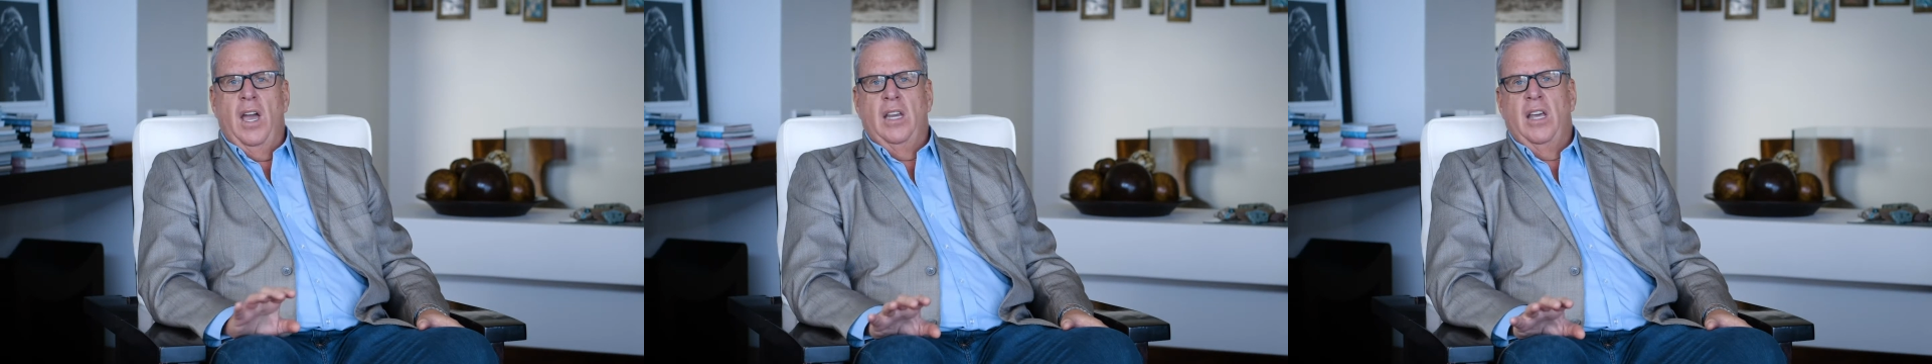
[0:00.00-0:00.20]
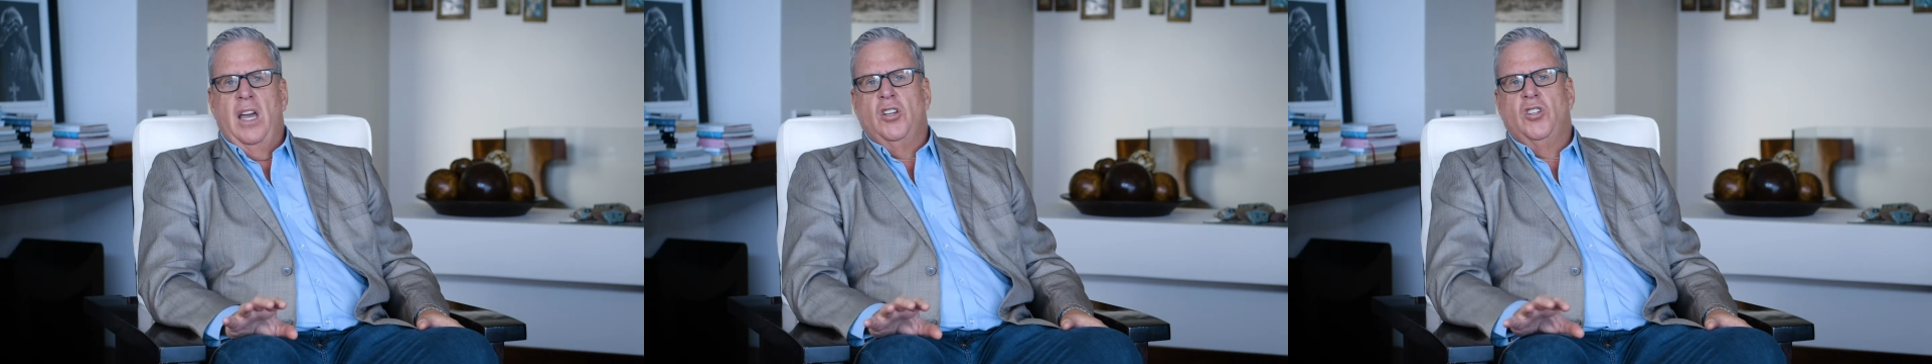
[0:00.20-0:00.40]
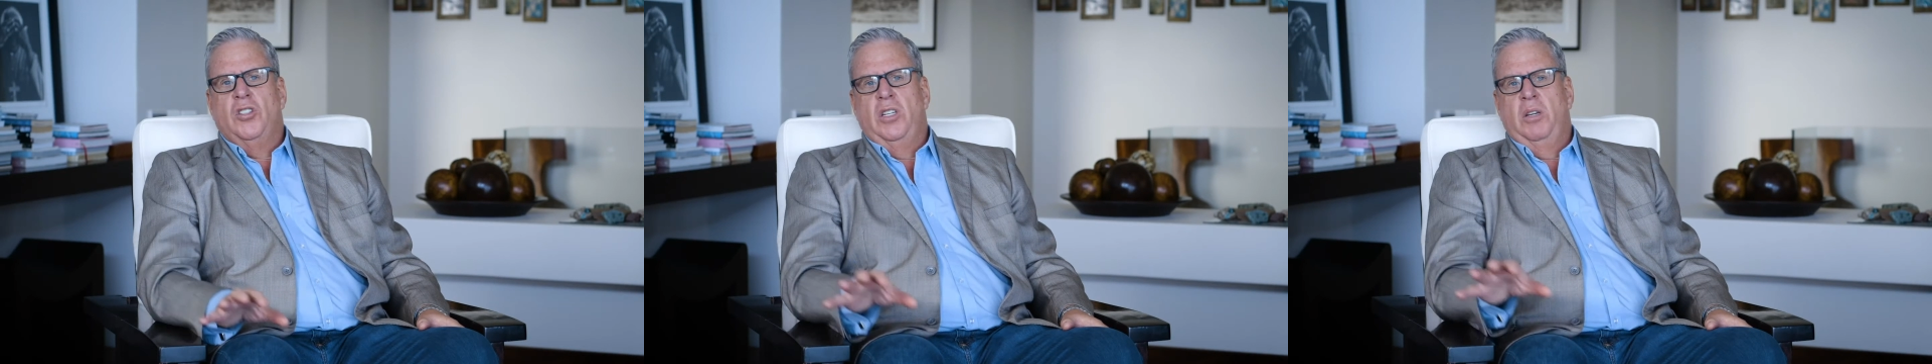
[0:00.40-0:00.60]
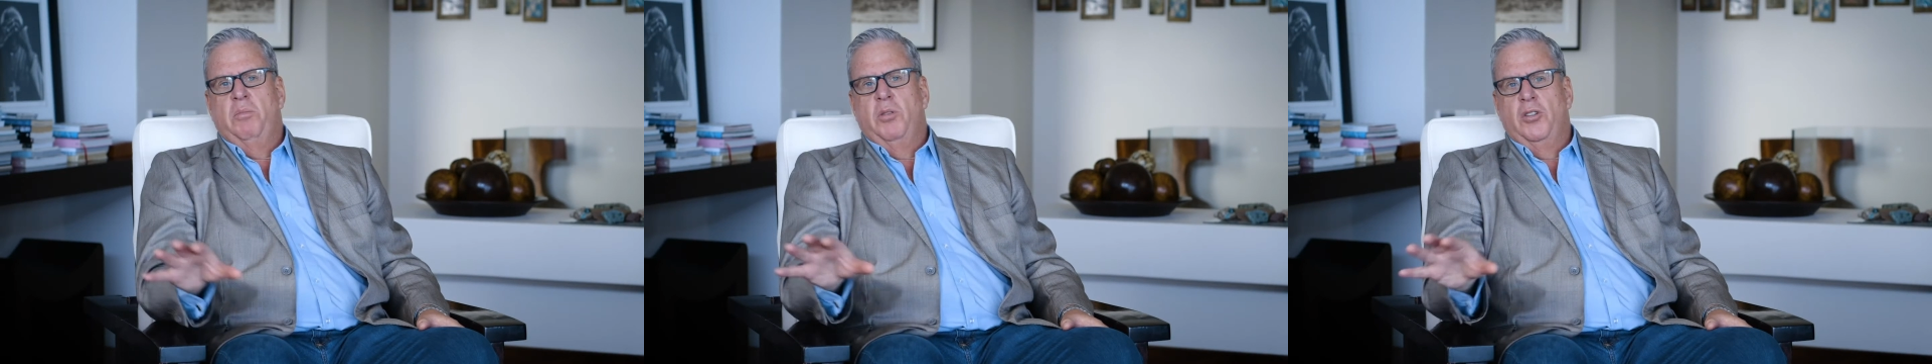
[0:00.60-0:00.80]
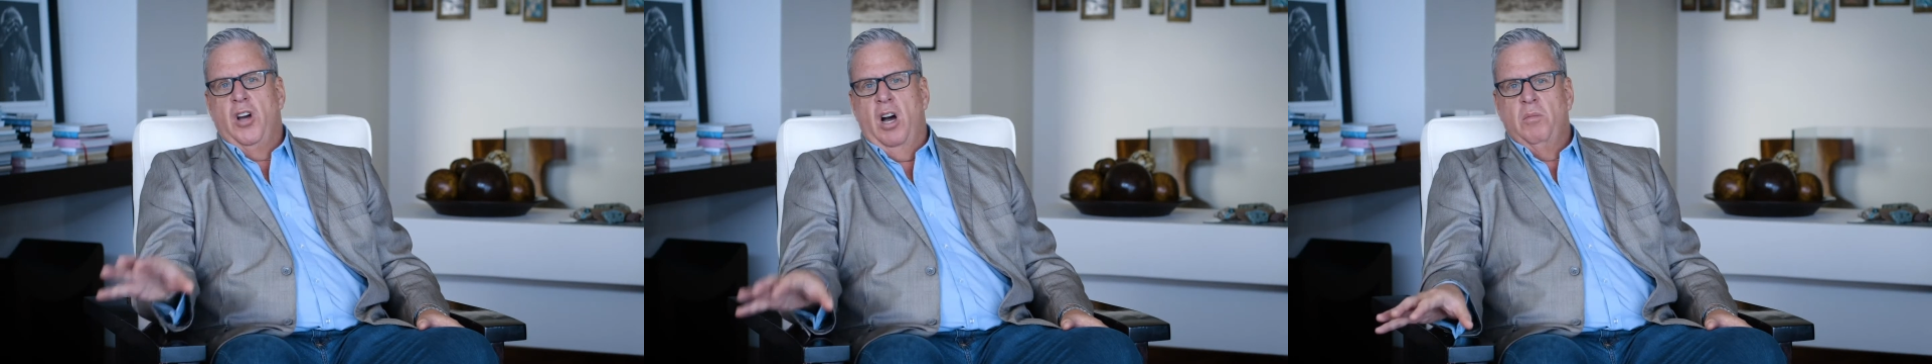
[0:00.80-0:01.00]
ADHD
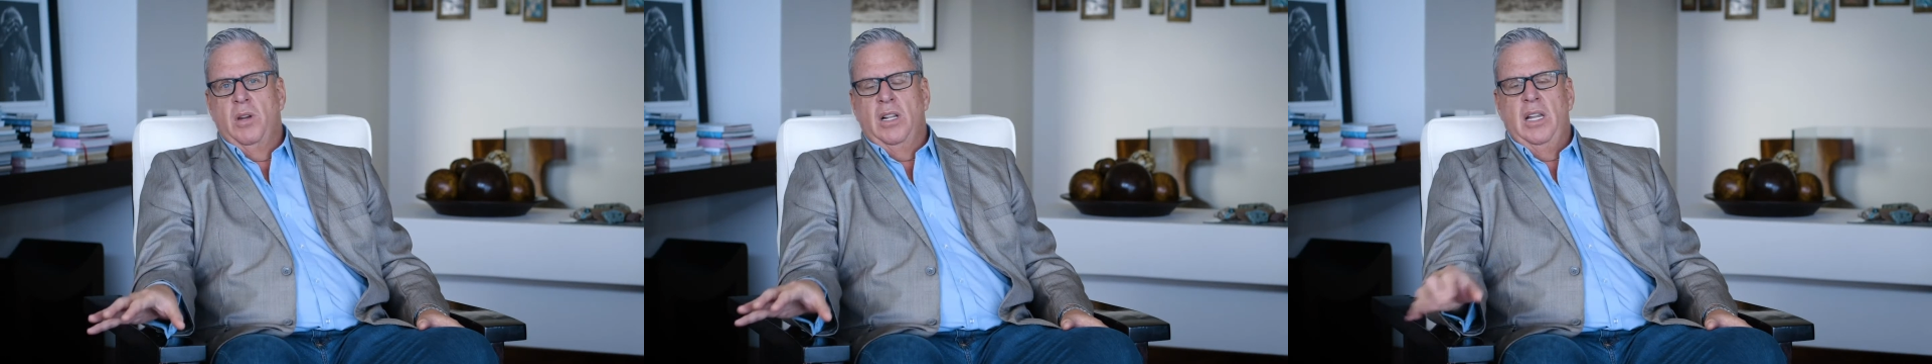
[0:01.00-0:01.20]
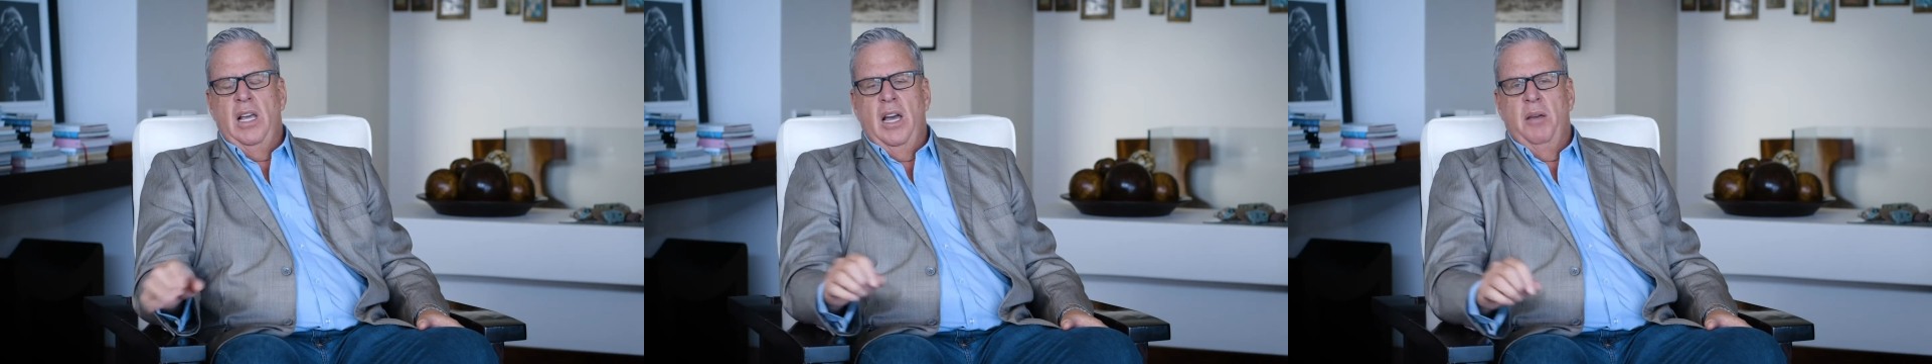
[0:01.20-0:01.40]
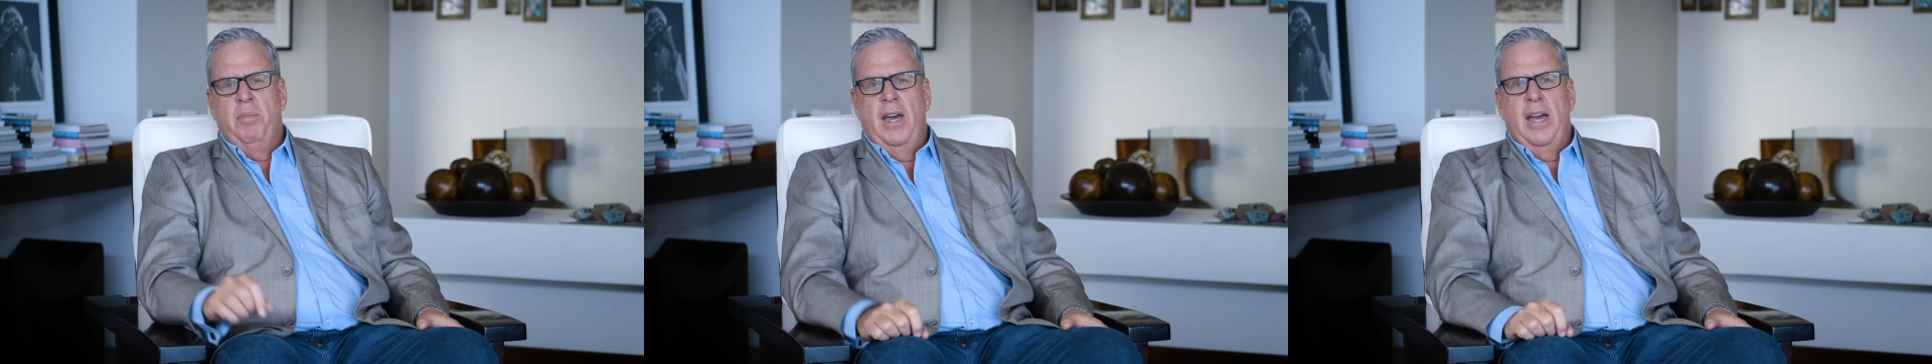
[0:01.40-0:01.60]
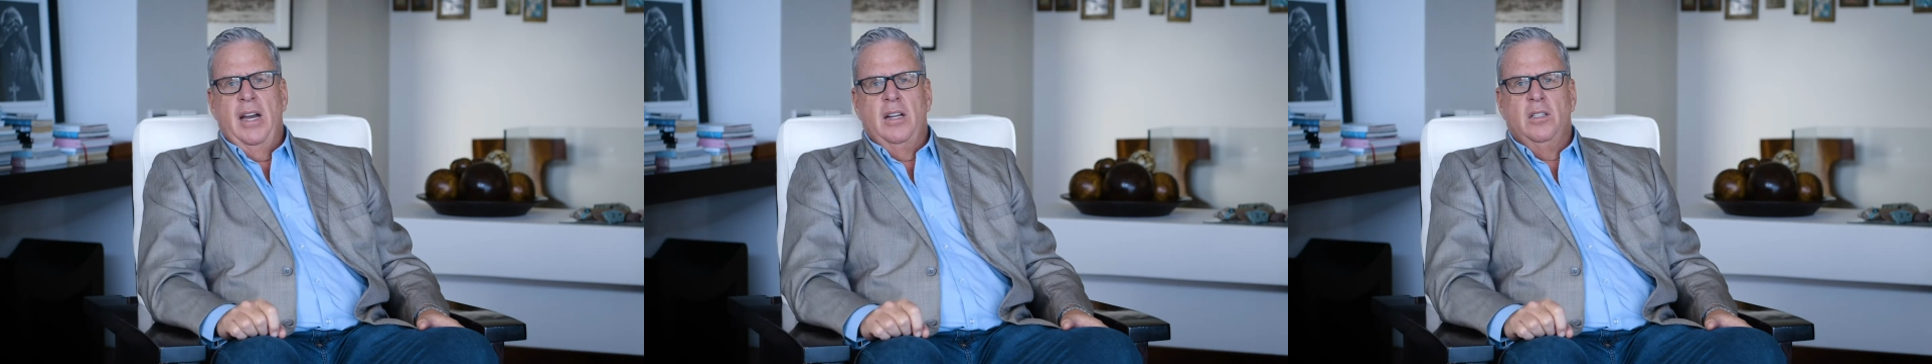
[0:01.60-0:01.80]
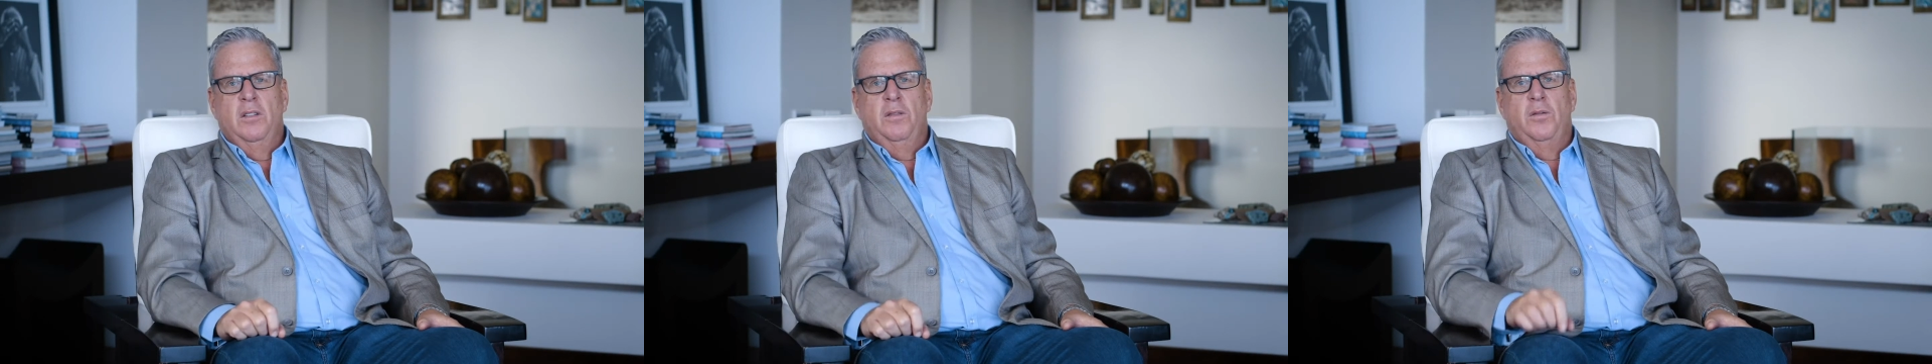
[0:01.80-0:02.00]
predominantly
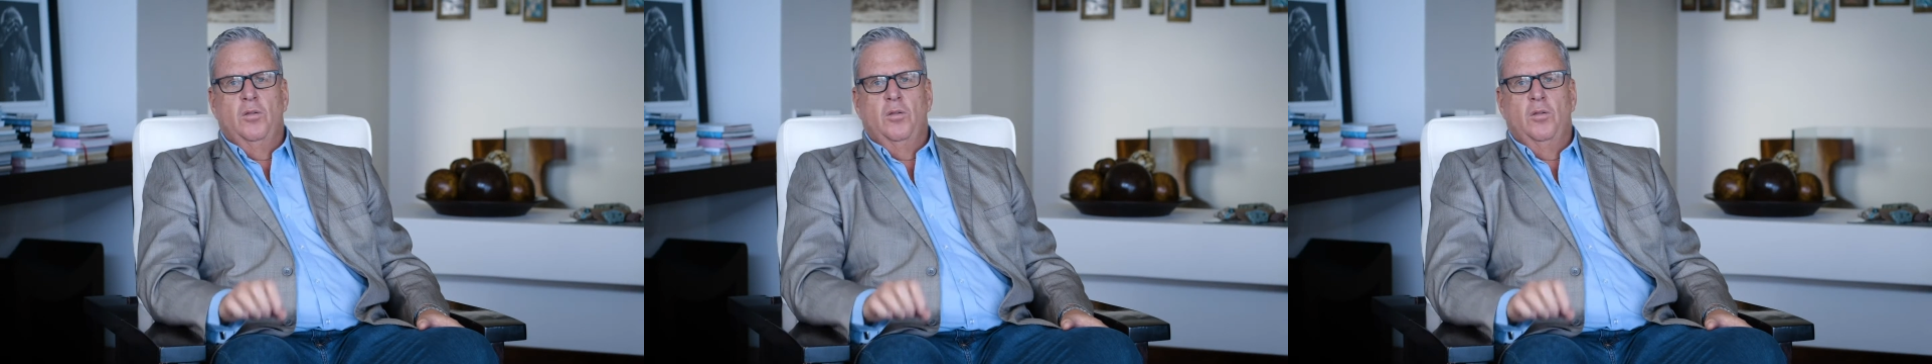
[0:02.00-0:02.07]
hyperactive